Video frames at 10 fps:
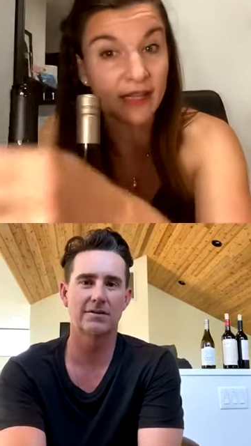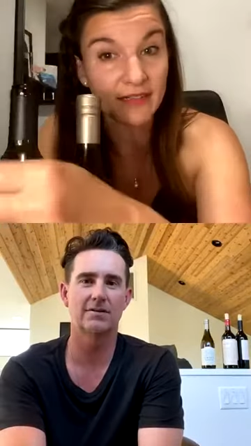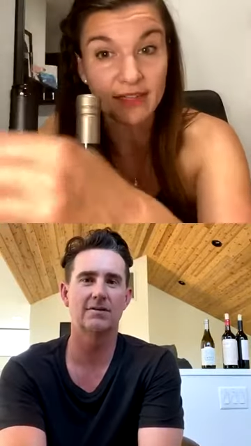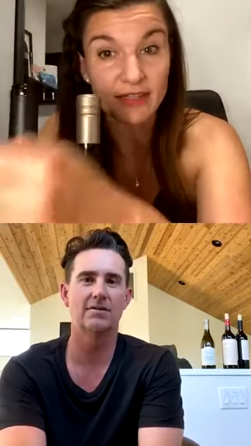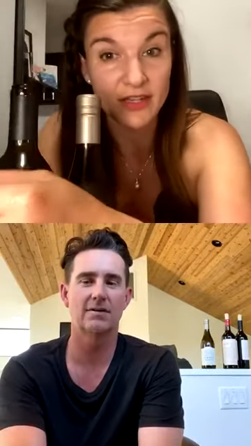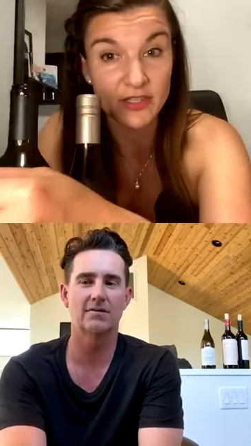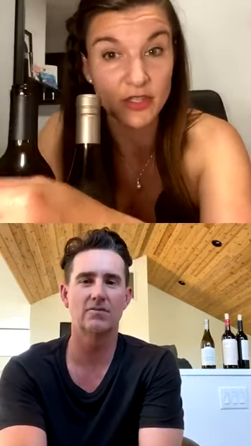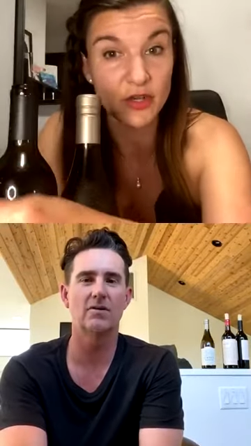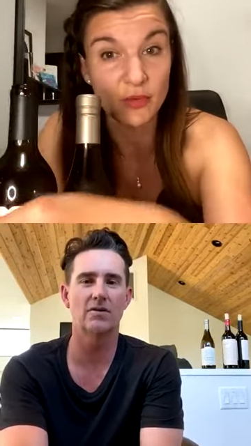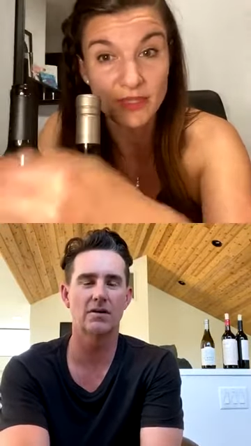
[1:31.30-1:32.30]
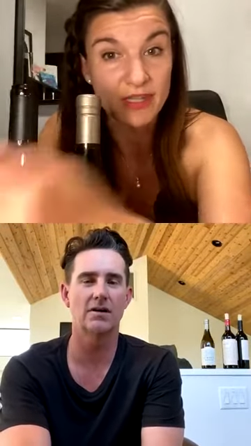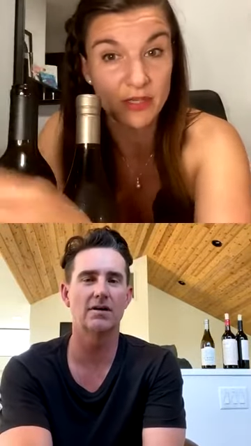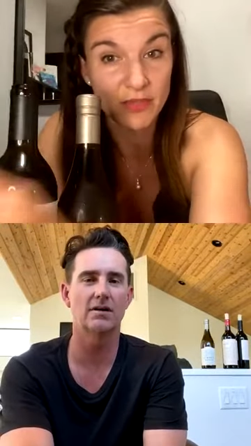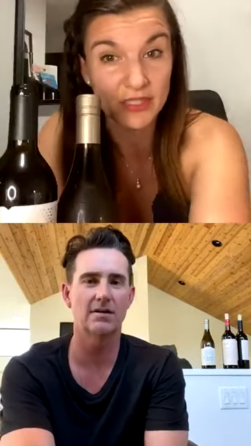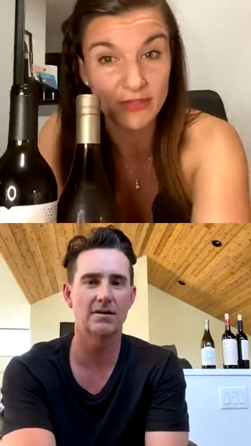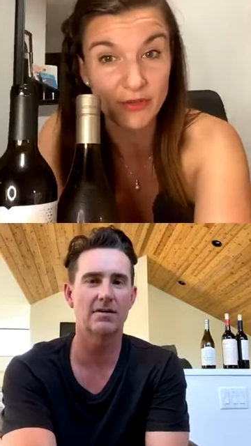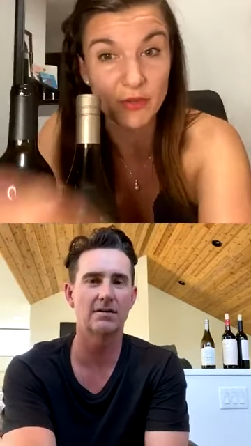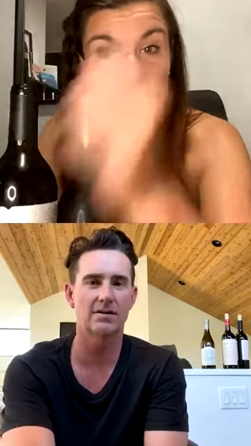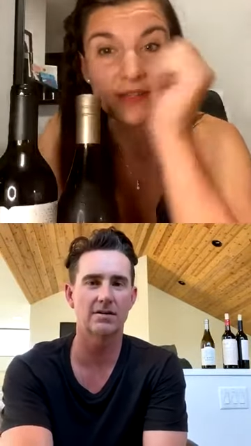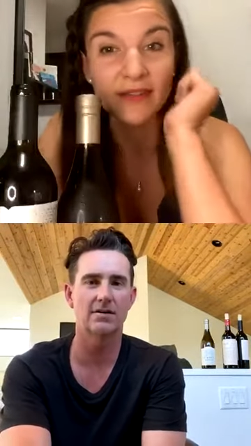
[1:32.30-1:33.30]
Speaker 1: not Astronaut. It's going to be a different
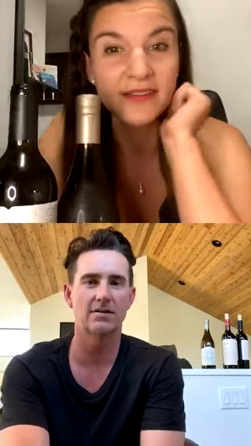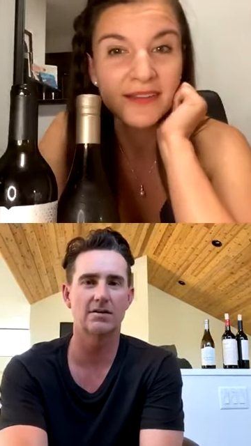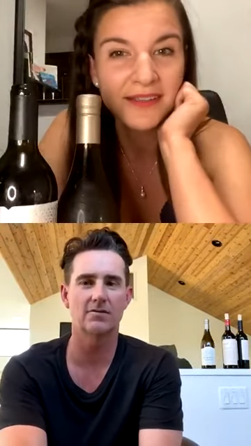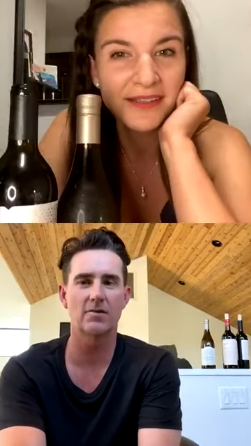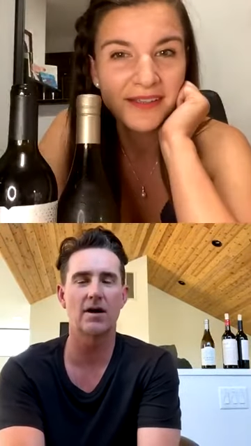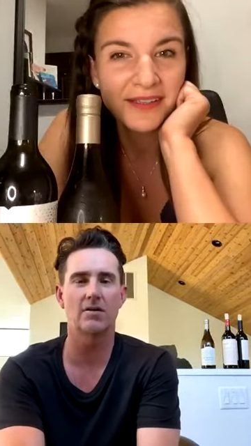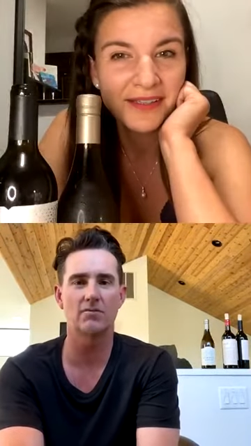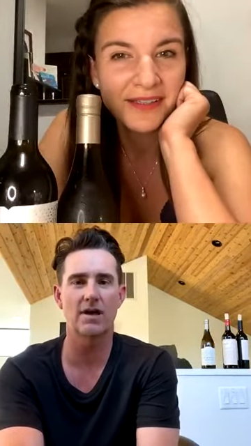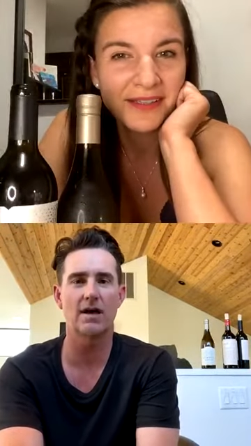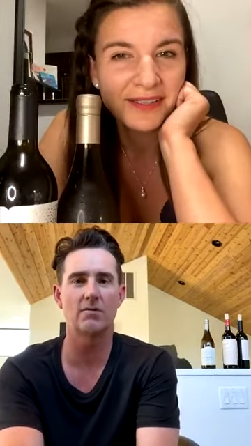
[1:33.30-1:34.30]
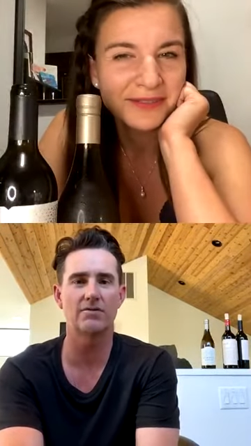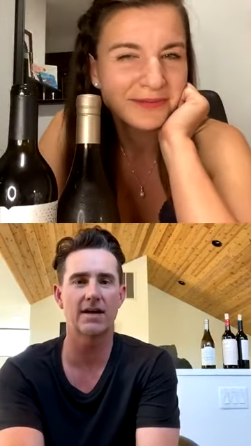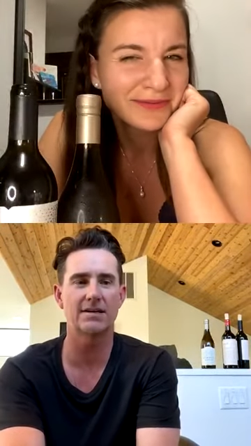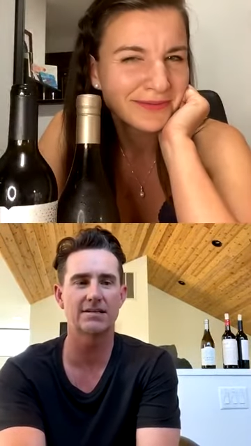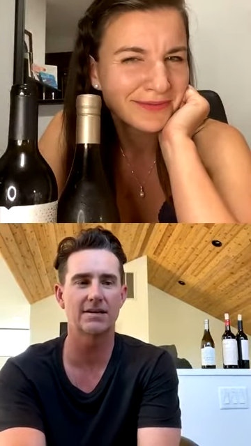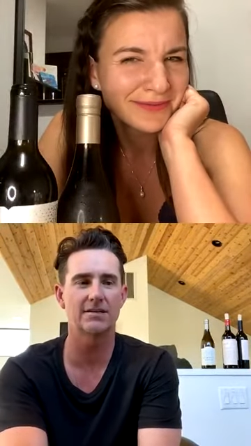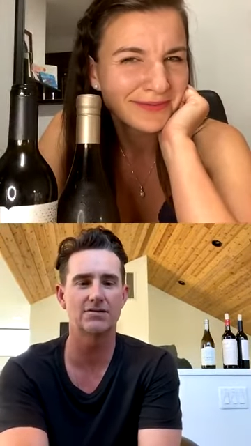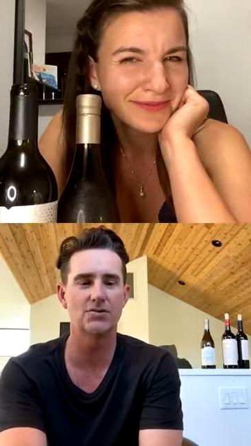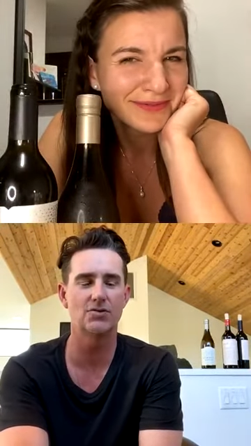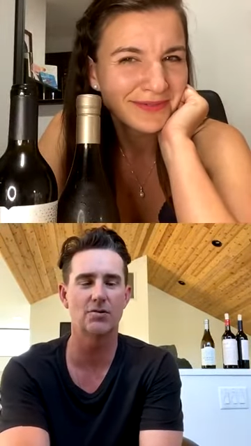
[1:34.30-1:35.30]
one?
Speaker 2: Well, yeah, we've got uh,
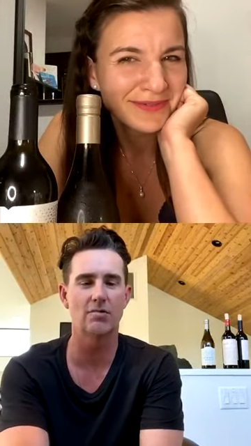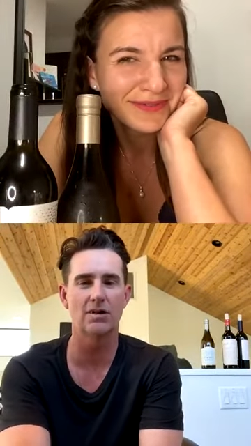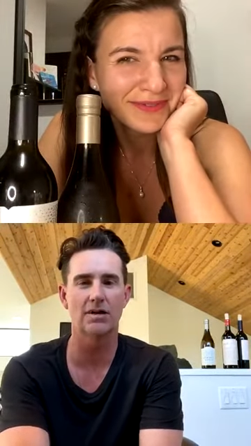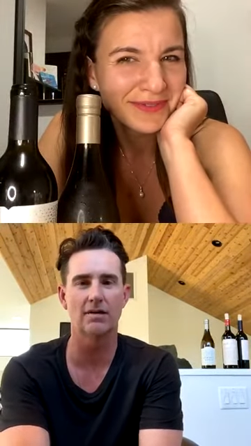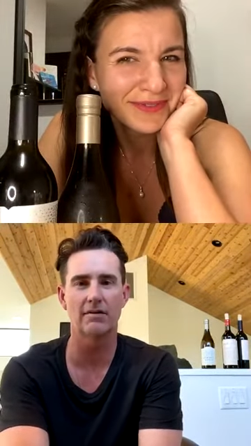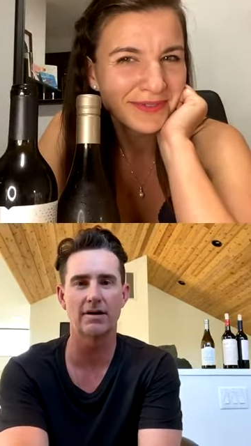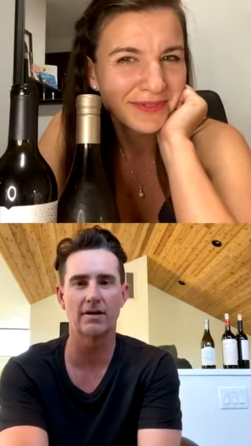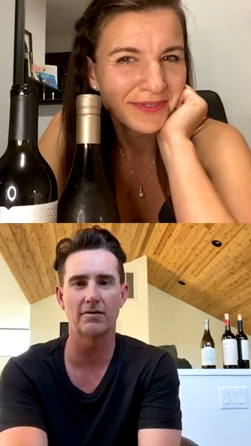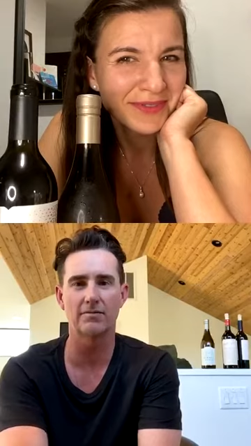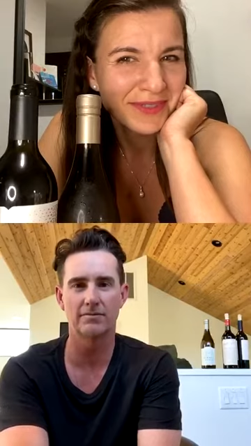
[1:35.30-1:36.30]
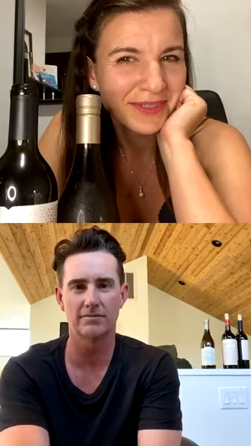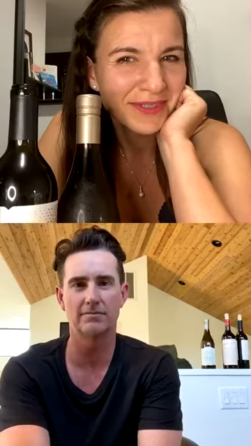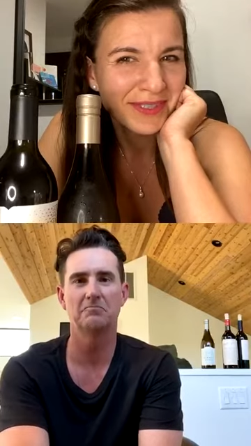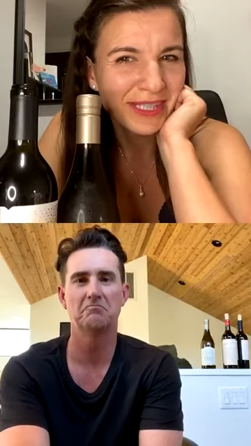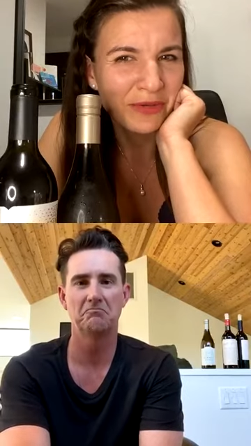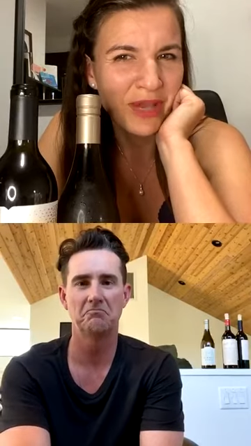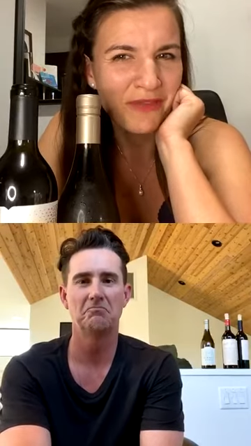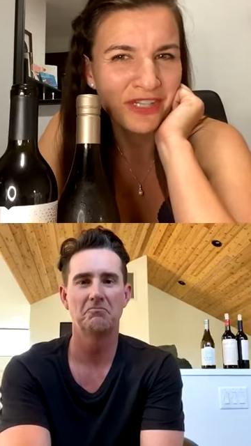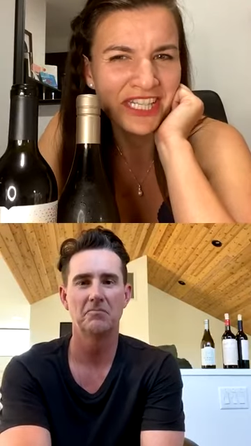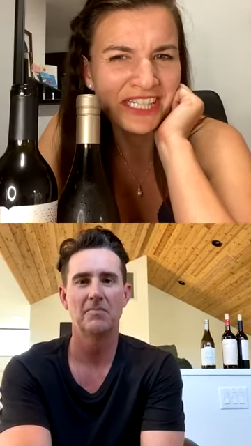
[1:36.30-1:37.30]
two we're working on right now.
Speaker 1: Can we have
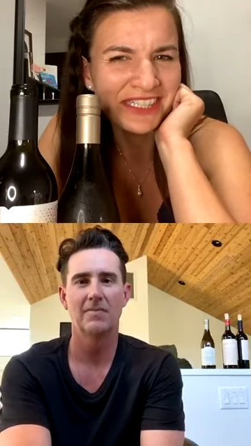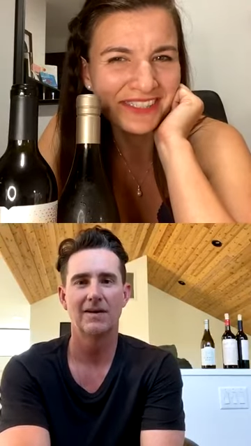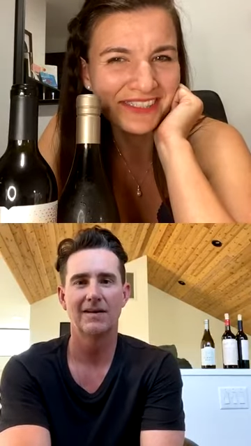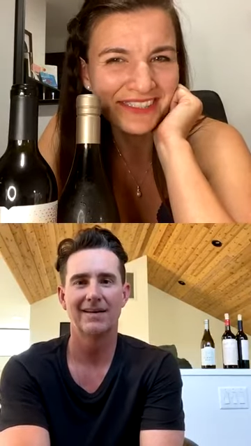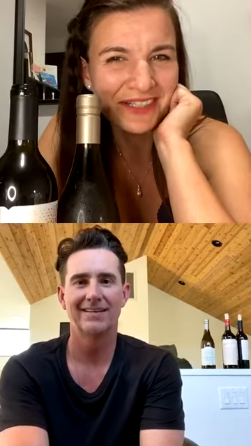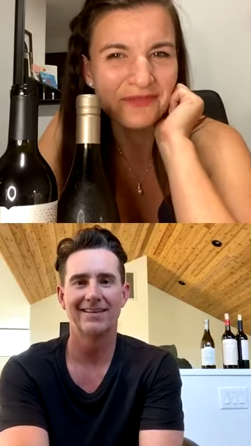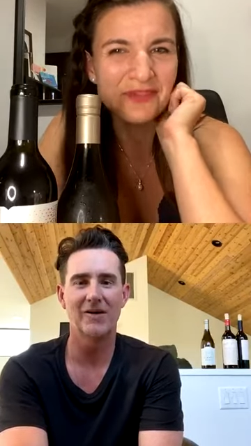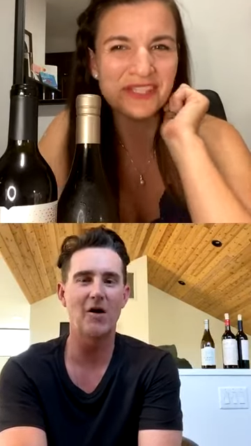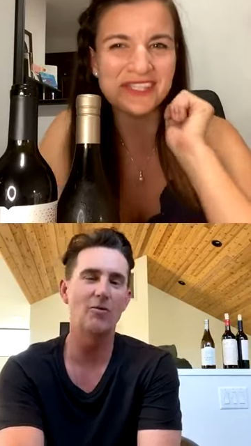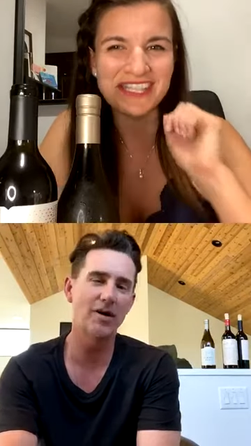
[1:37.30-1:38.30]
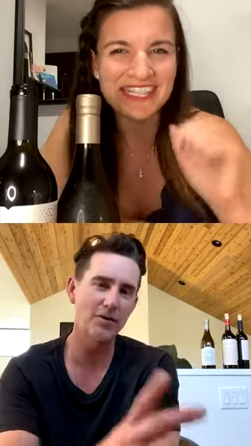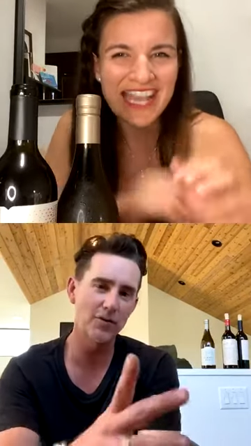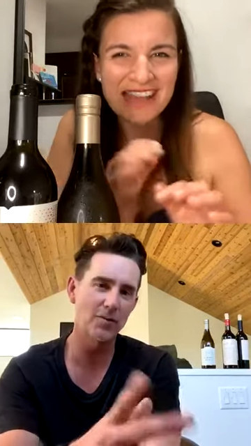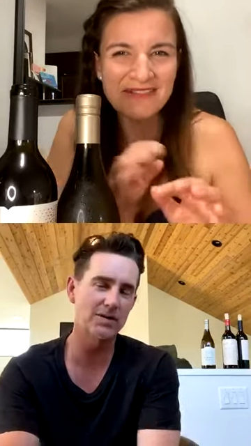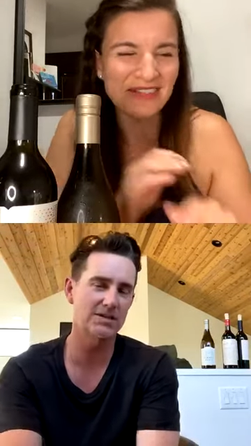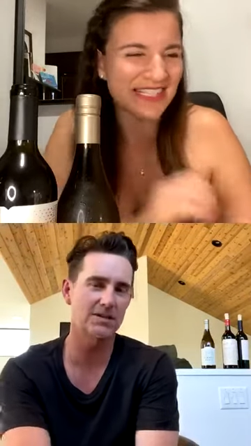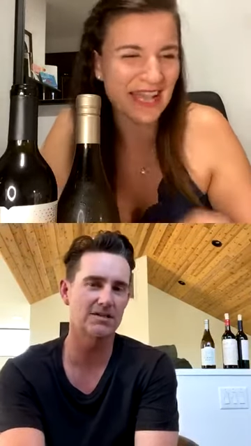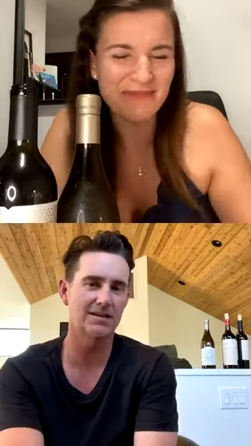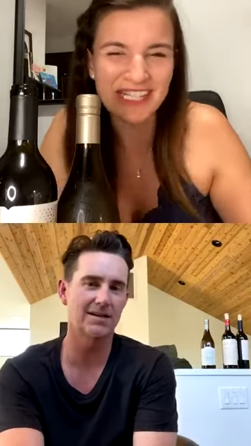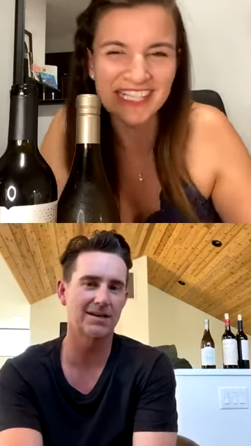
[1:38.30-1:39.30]
a hint of well, what's the name what's
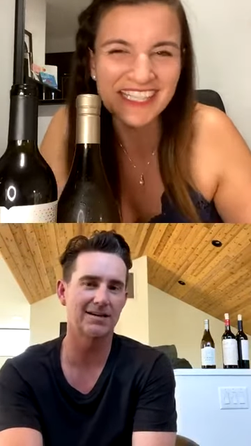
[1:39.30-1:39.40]
happening? Uh,